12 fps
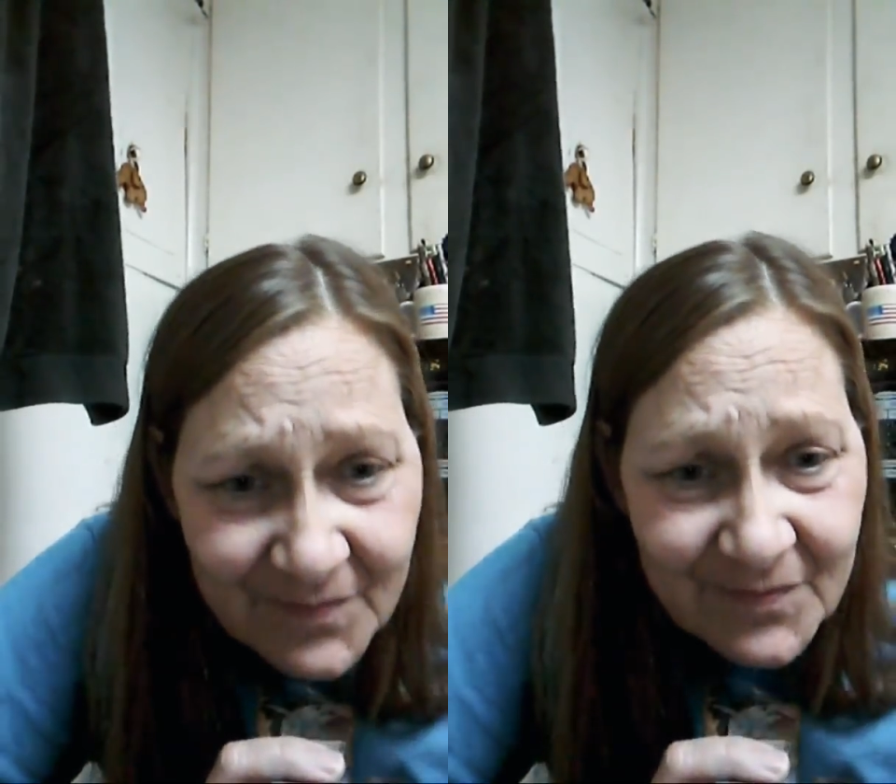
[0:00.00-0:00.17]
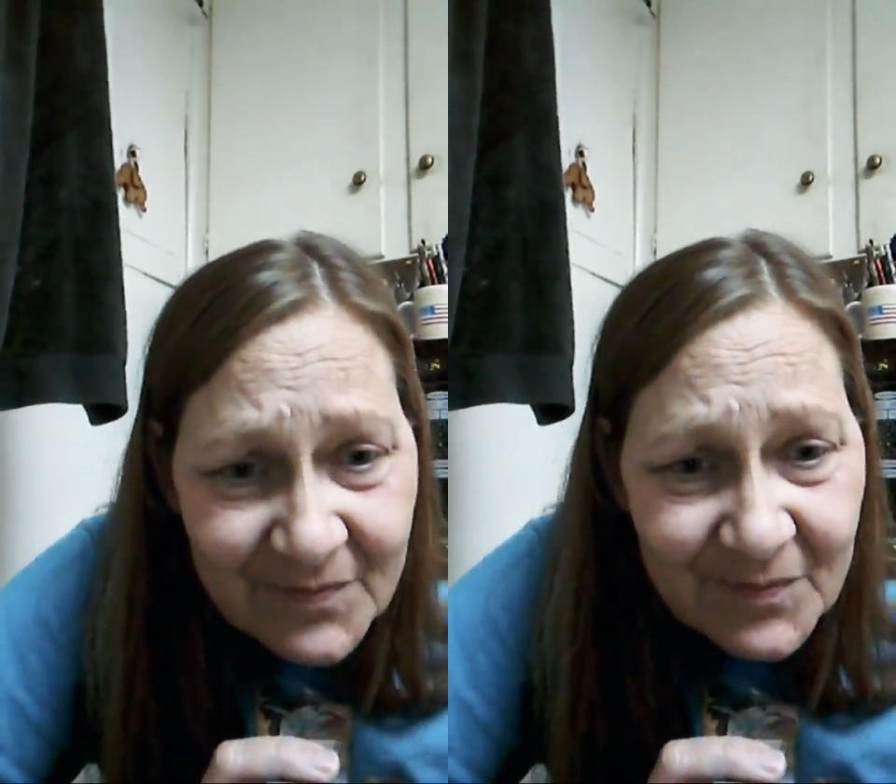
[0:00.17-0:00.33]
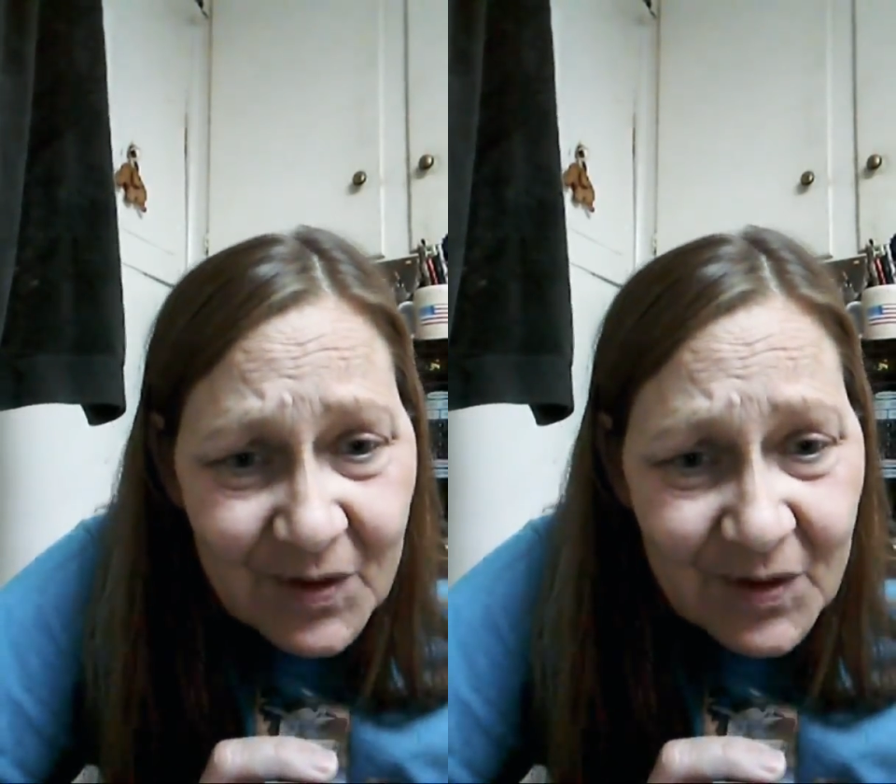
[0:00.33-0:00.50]

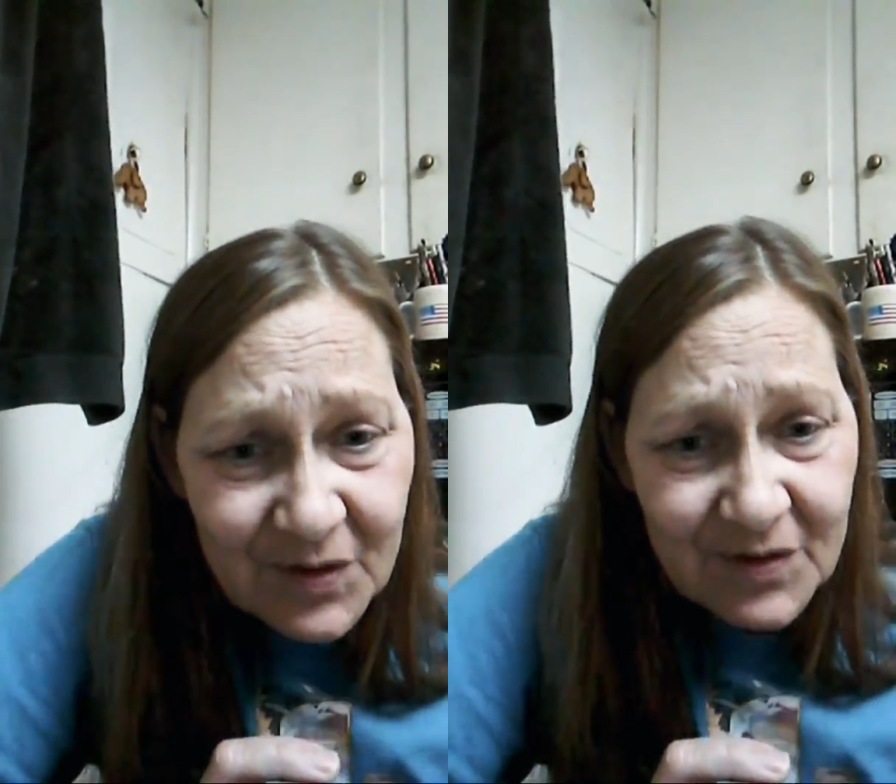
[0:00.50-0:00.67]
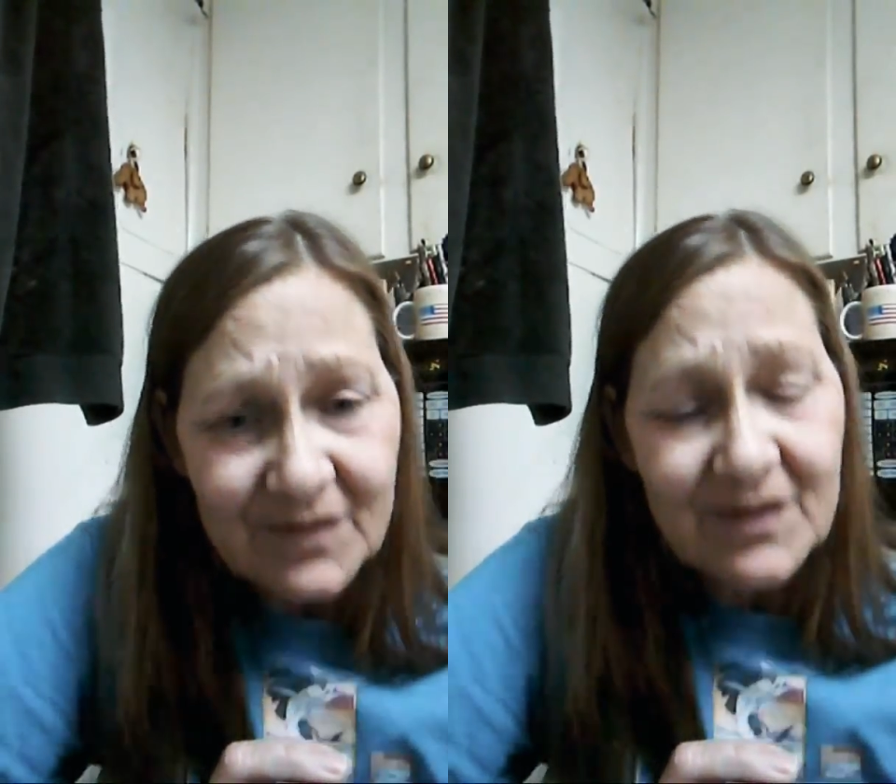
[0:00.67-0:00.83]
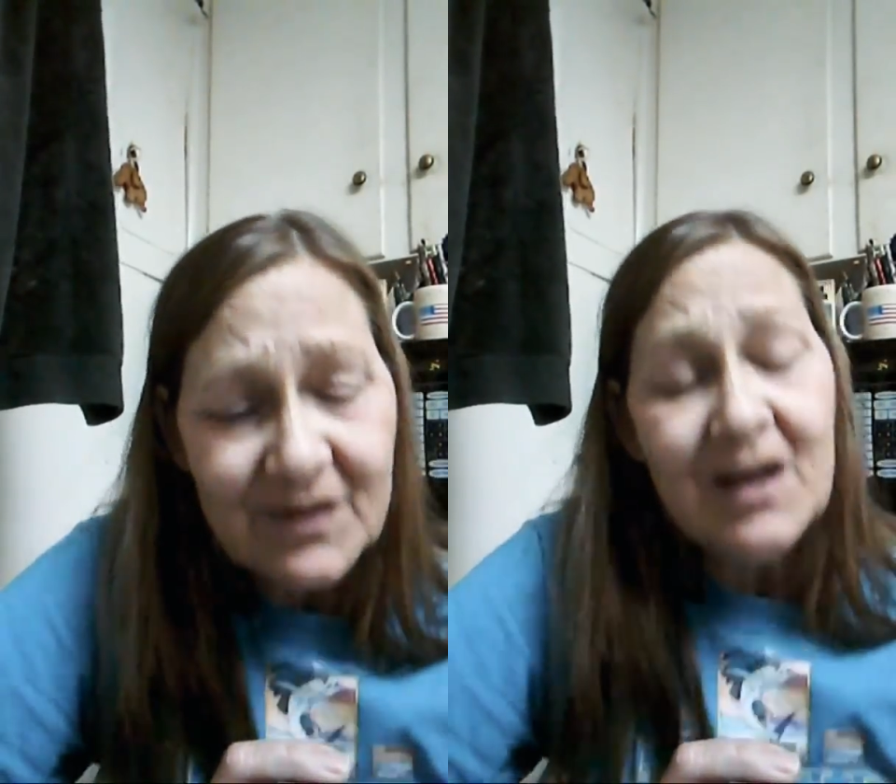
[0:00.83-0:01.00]
Wonder,
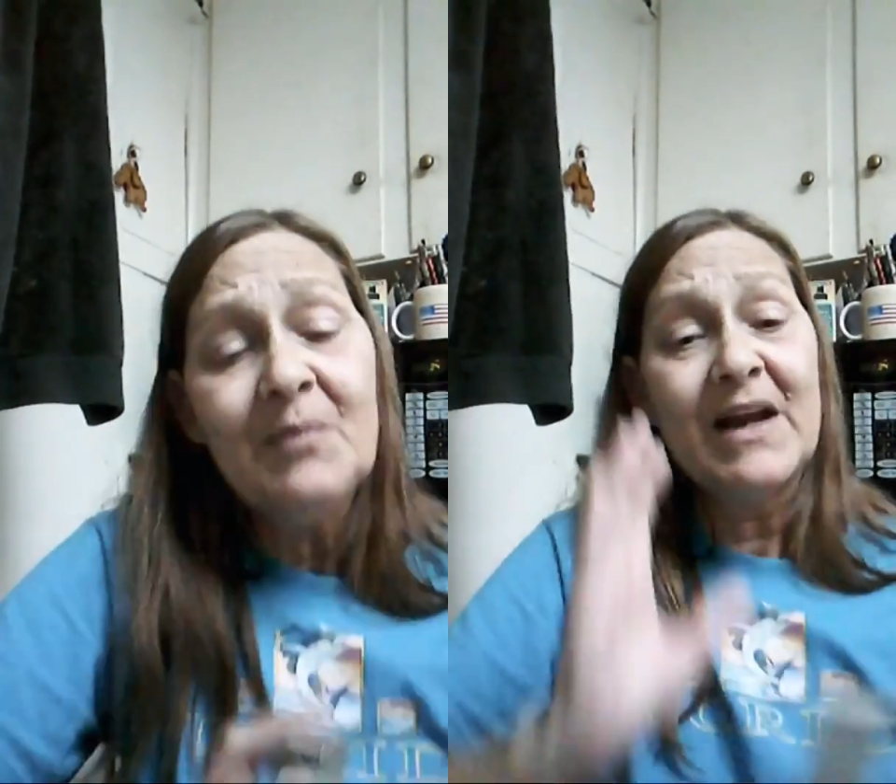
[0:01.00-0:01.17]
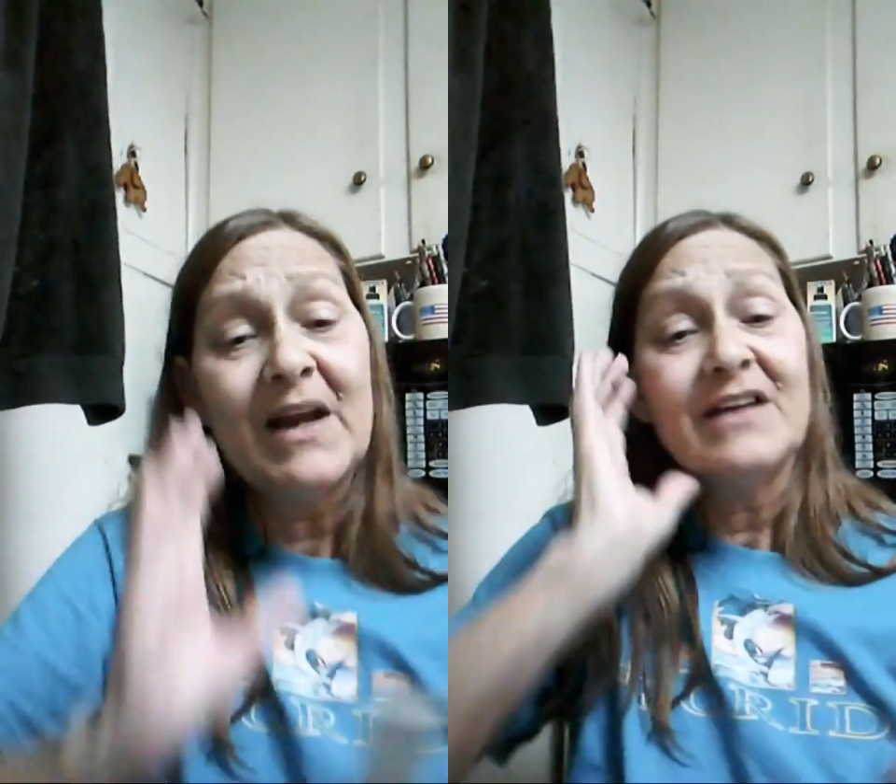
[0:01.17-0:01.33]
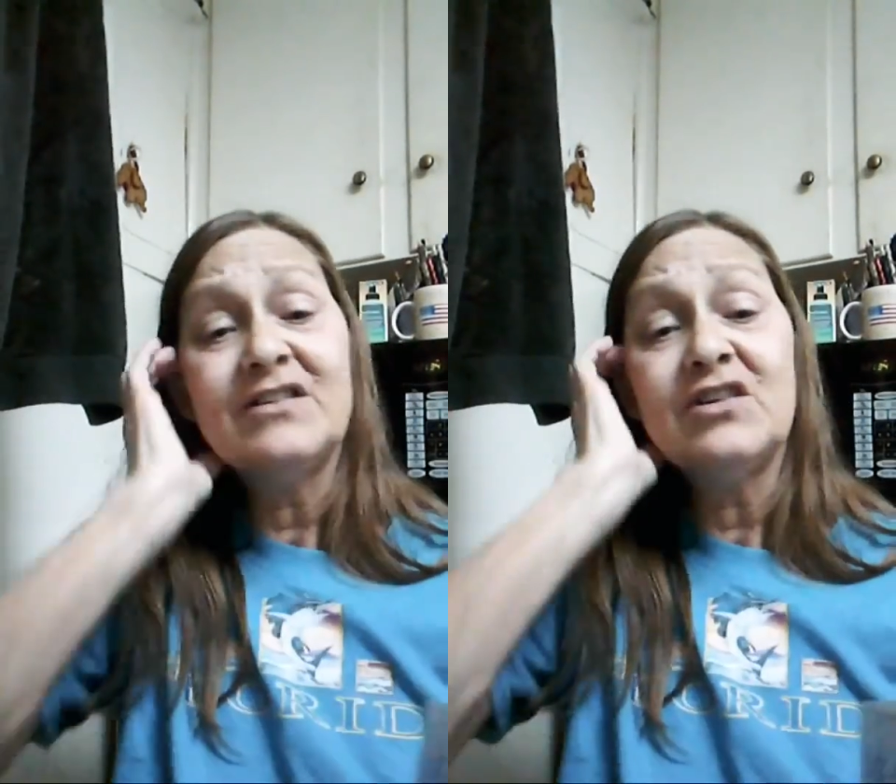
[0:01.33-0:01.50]
but
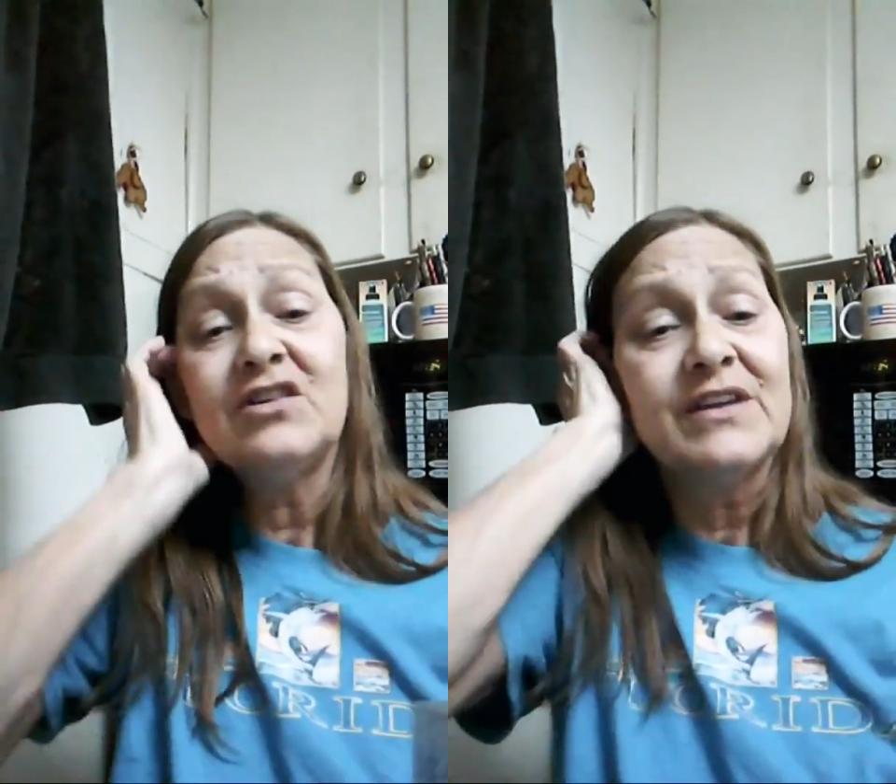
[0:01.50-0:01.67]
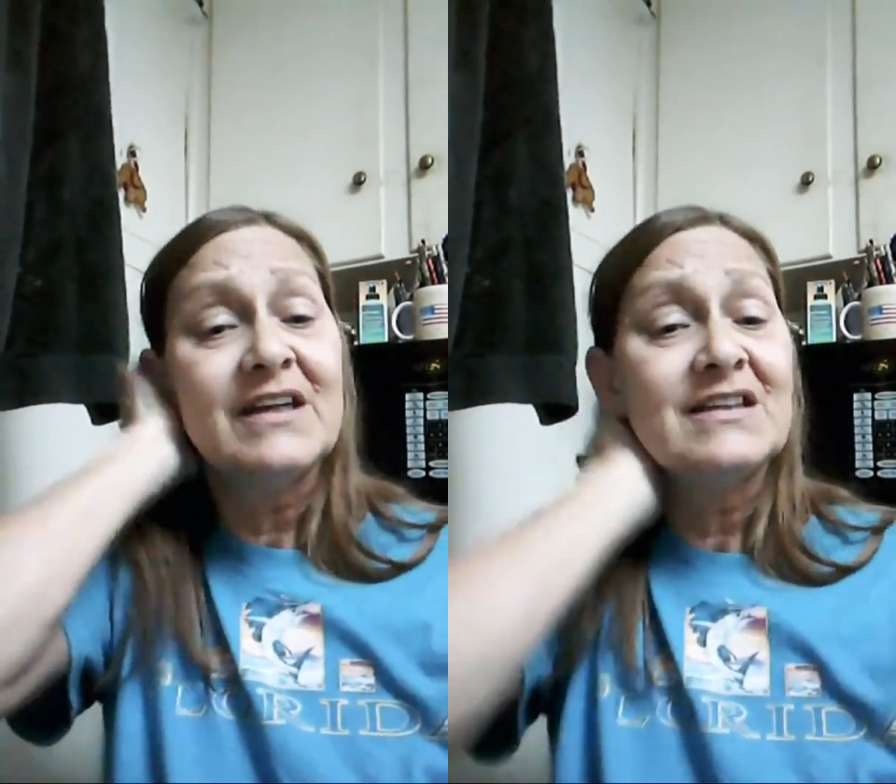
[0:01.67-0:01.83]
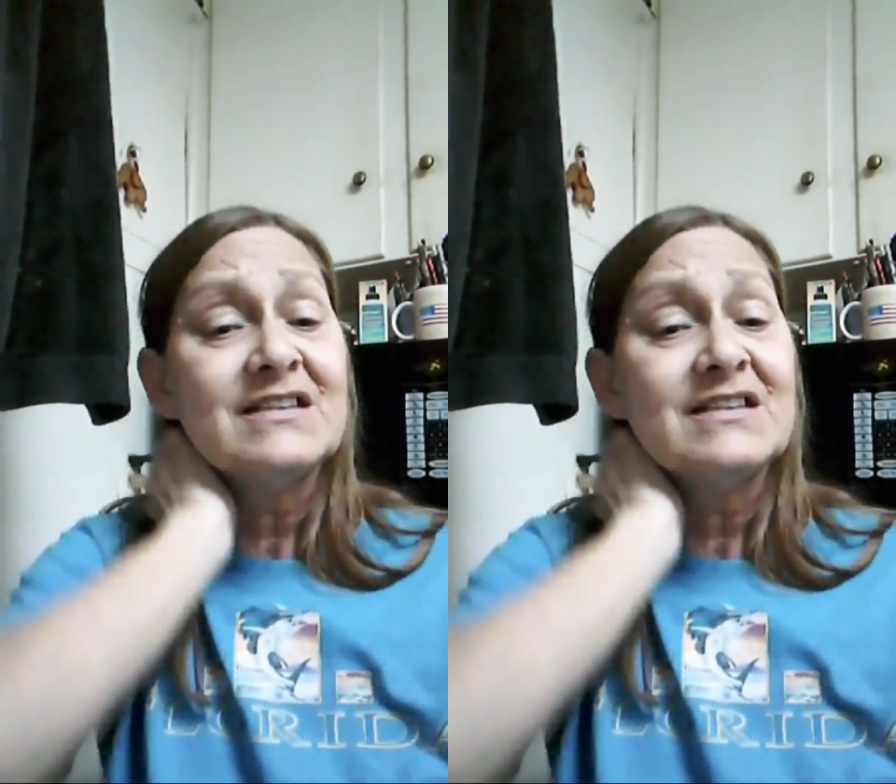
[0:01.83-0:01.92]
I do think